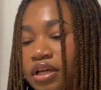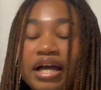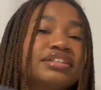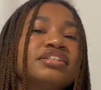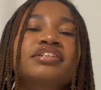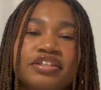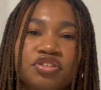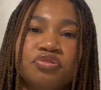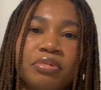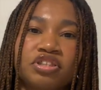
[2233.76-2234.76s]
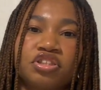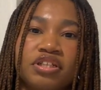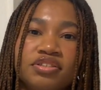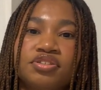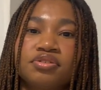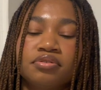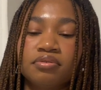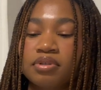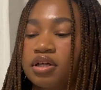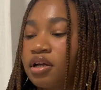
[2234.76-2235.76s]
I didn't get too much
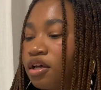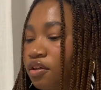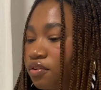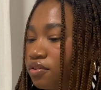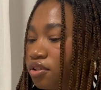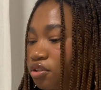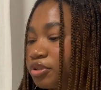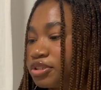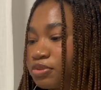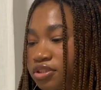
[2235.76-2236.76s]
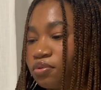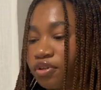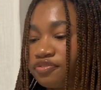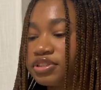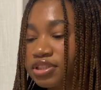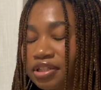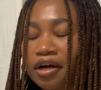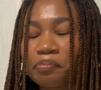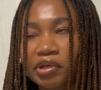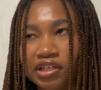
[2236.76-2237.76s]
into the Christmas Orphans
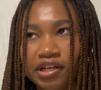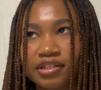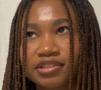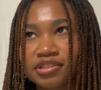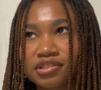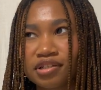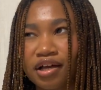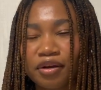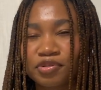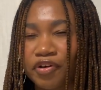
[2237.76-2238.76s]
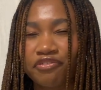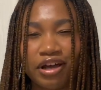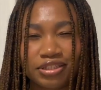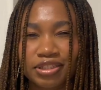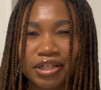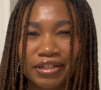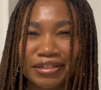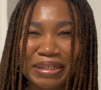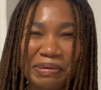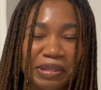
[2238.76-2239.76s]
Club because I was very
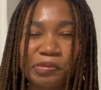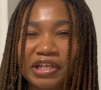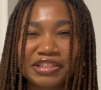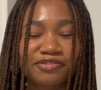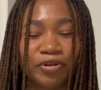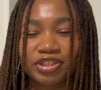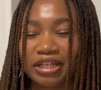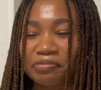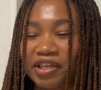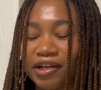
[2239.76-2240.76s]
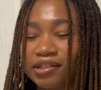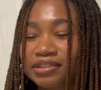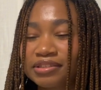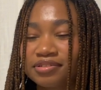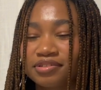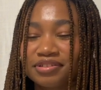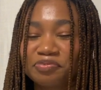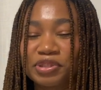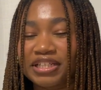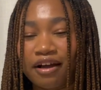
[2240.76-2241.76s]
fascinated by the place. First time there,
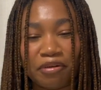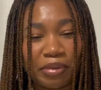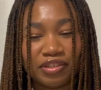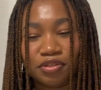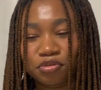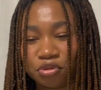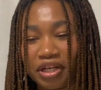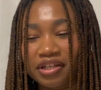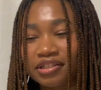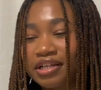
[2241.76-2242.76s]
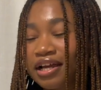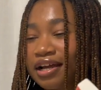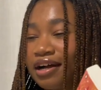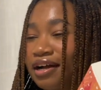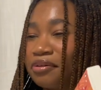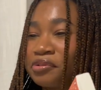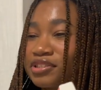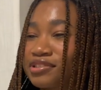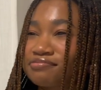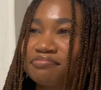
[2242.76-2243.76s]
was having my little drink. I
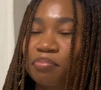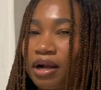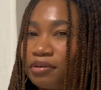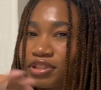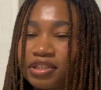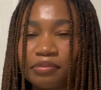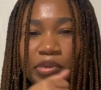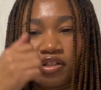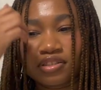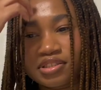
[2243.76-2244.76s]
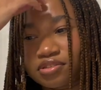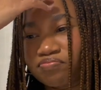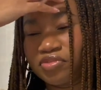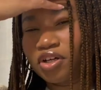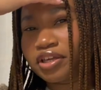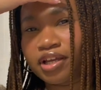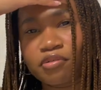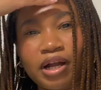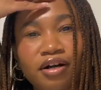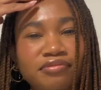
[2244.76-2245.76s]
was browsing the books, looking
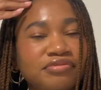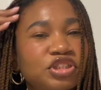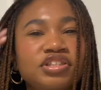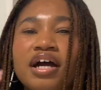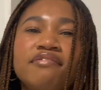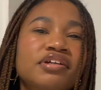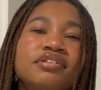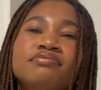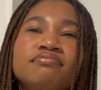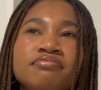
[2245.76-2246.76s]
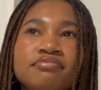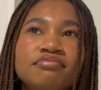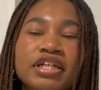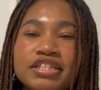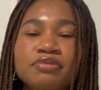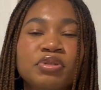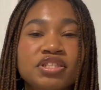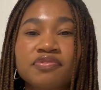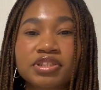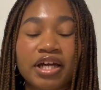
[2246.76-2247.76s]
around, just having a nice
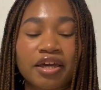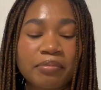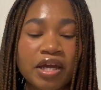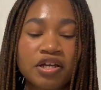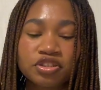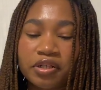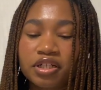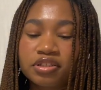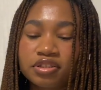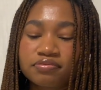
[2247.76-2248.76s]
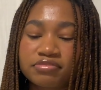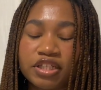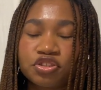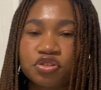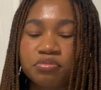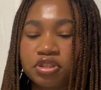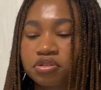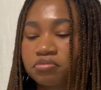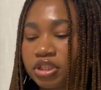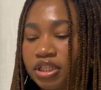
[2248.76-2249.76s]
peaceful time. So I didn't get too
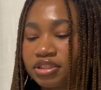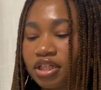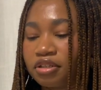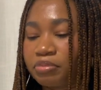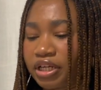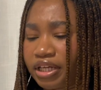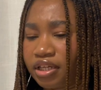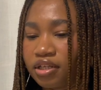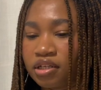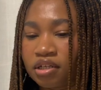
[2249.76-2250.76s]
much reading done, but I'm